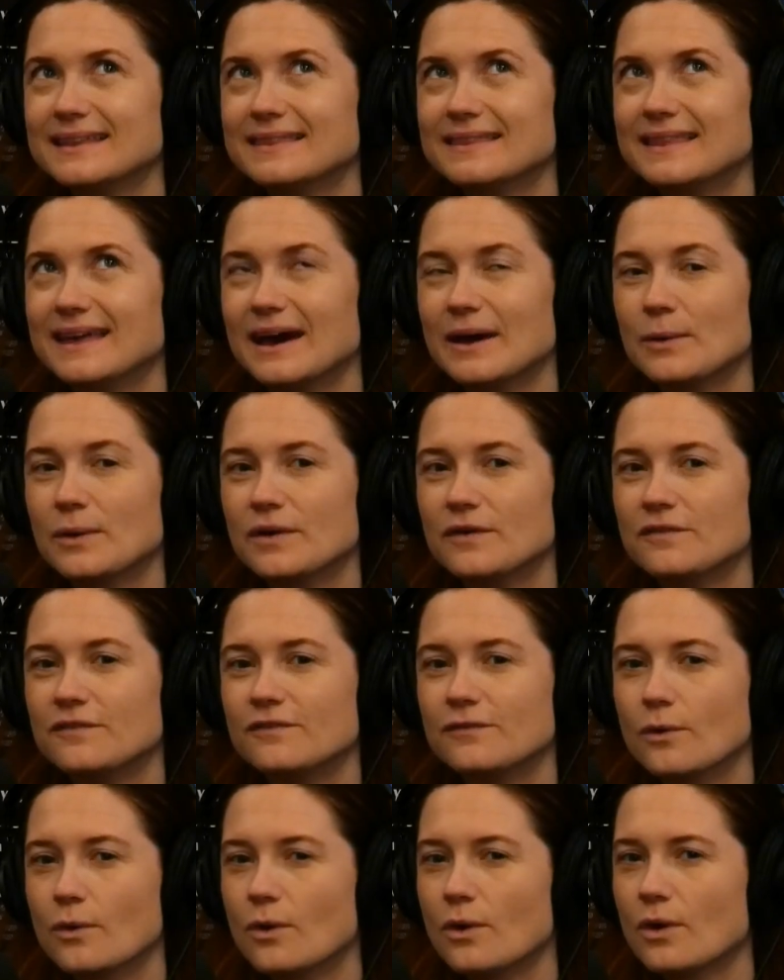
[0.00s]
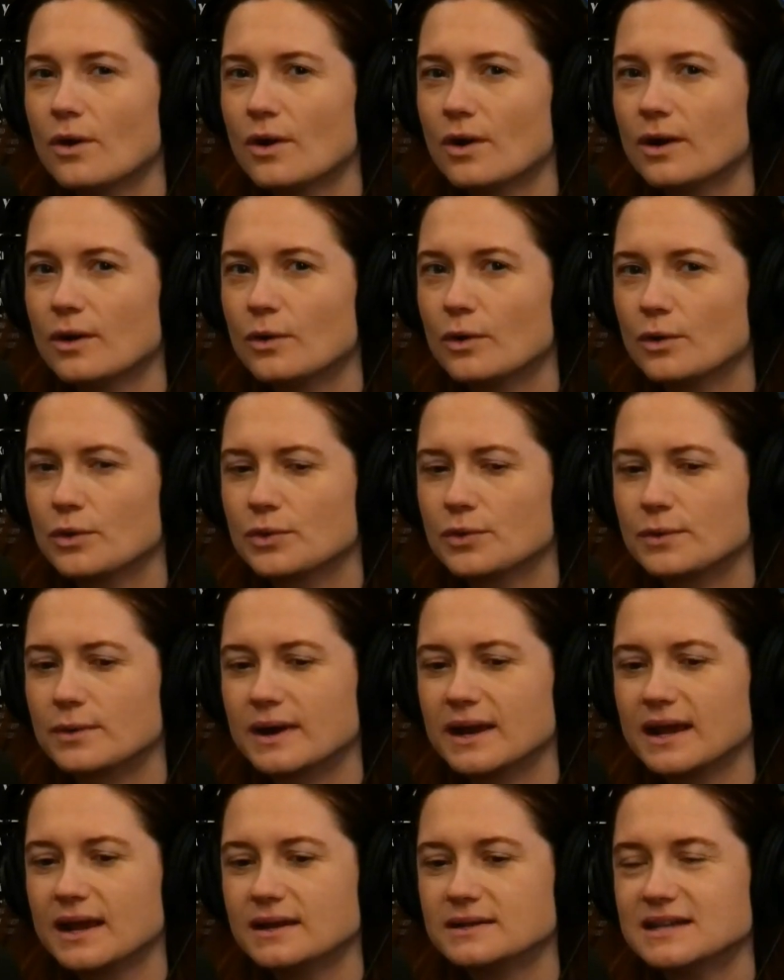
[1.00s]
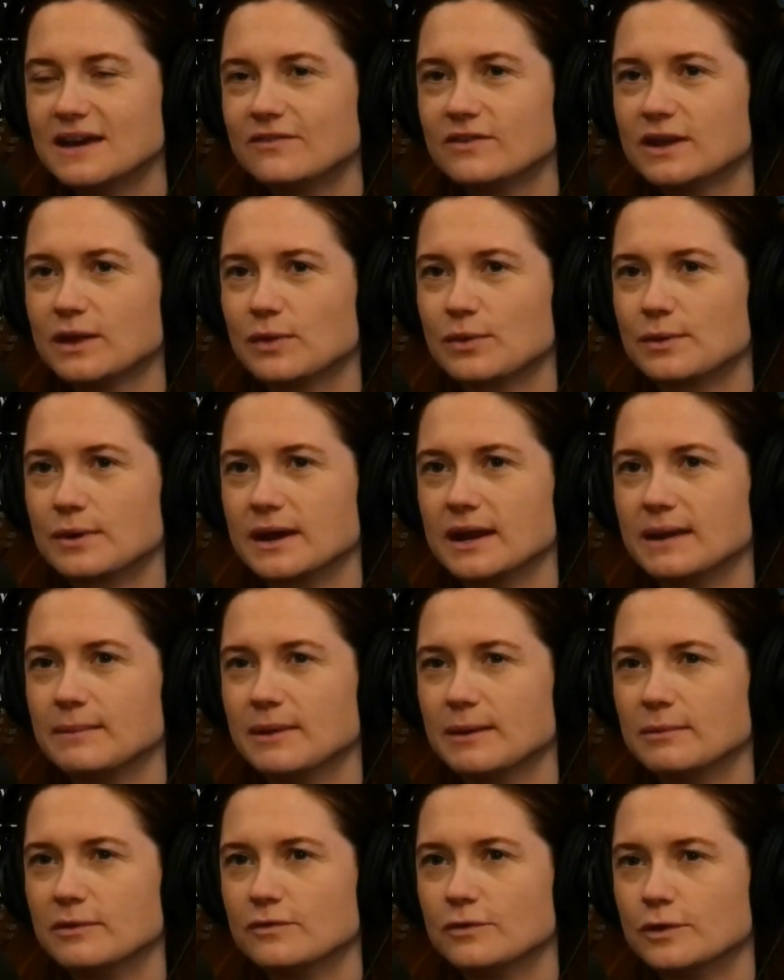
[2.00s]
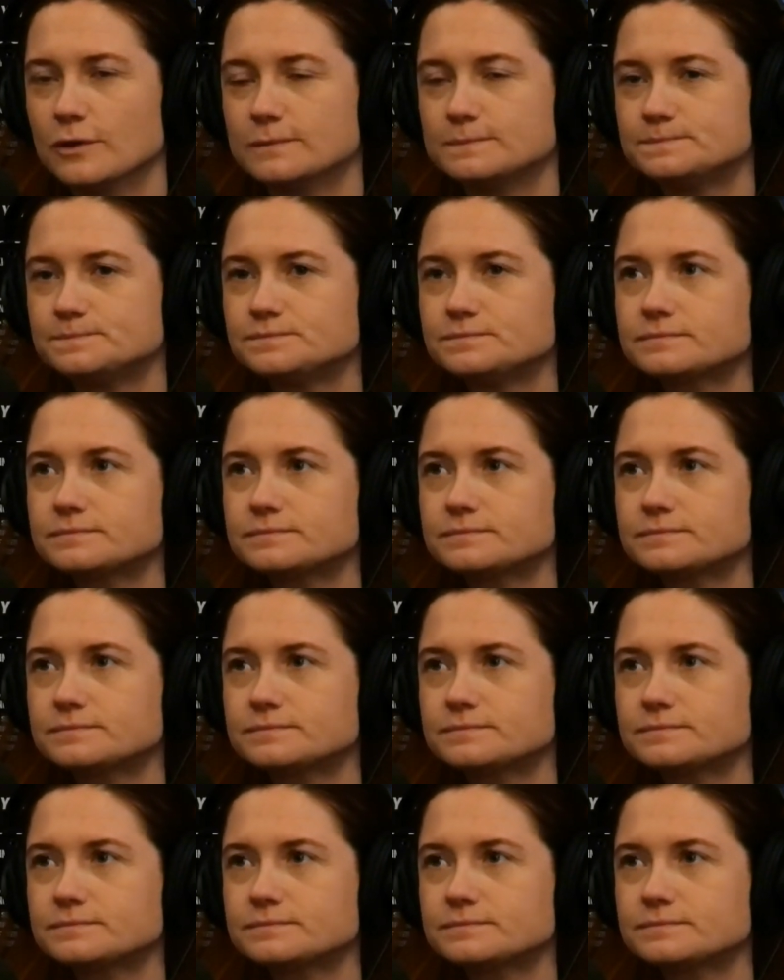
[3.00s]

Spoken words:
there were four or three, definitely three, maybe four.